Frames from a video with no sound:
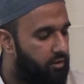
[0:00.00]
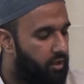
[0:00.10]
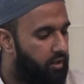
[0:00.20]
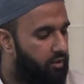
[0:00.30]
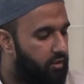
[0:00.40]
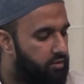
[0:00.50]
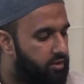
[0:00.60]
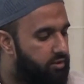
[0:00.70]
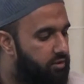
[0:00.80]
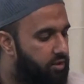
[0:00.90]
And the
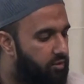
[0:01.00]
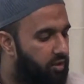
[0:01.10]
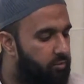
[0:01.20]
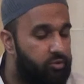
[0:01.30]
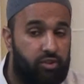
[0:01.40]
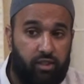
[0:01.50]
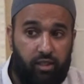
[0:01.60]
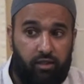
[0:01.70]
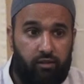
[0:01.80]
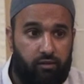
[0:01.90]
sister said
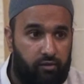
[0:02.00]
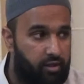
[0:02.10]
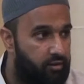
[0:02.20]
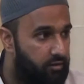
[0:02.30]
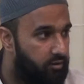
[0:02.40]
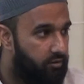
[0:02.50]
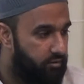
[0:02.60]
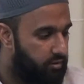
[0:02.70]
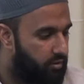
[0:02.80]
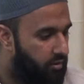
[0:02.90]
al-mushrikeen, right?
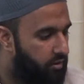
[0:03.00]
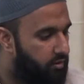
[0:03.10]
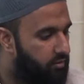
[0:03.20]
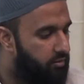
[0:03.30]
Okay.